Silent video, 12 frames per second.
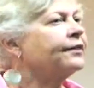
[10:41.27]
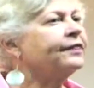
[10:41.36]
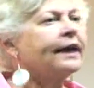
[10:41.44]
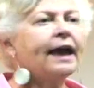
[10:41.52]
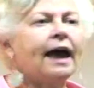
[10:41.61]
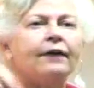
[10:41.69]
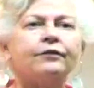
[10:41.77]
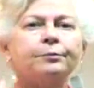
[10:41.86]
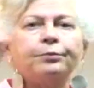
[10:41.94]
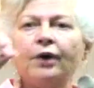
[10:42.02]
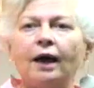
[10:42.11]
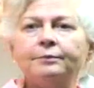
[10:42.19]
They have a
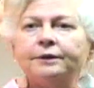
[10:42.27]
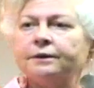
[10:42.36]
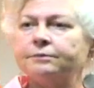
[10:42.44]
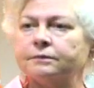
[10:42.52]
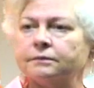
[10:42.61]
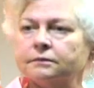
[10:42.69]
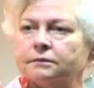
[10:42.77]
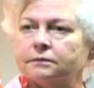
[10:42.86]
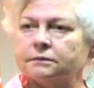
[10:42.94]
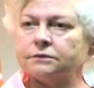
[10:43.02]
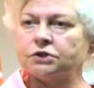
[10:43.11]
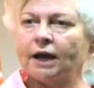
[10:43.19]
problem
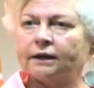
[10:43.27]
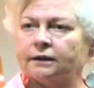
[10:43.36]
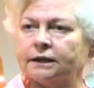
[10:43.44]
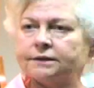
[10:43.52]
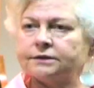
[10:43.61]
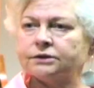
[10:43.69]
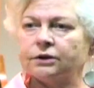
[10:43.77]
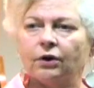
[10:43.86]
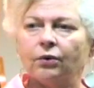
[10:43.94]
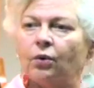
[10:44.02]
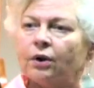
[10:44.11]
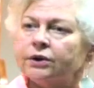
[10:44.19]
checklist,
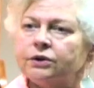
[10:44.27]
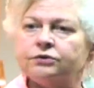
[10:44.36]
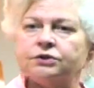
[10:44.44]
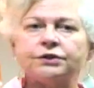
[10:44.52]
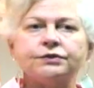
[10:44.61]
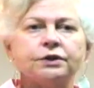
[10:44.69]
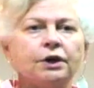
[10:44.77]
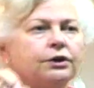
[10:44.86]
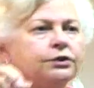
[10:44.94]
or you just